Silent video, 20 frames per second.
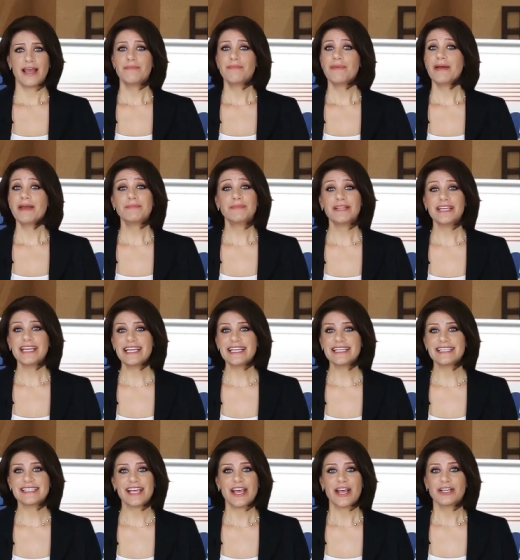But
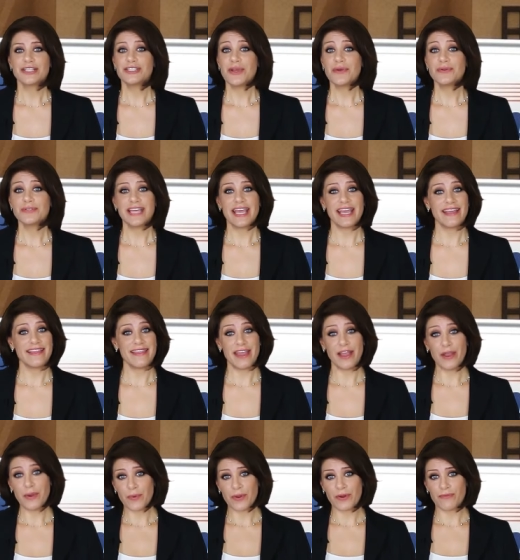please, don't take
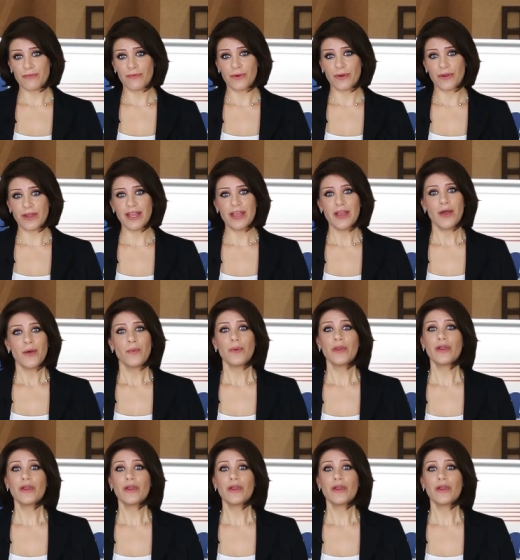their word for it.